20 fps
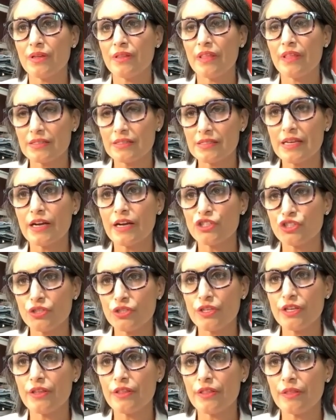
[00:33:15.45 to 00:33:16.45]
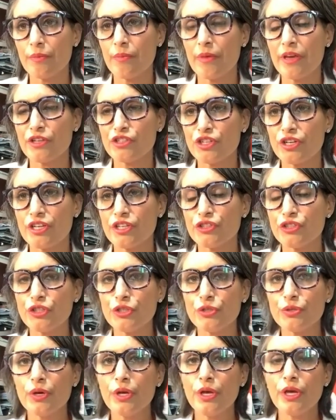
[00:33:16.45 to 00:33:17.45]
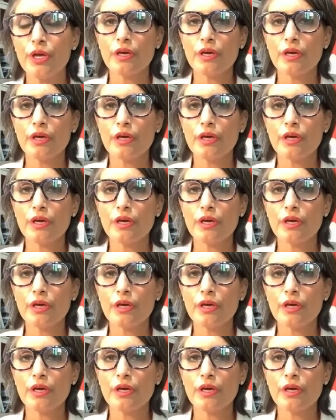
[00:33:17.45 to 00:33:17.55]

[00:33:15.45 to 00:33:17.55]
that's actually the major issue.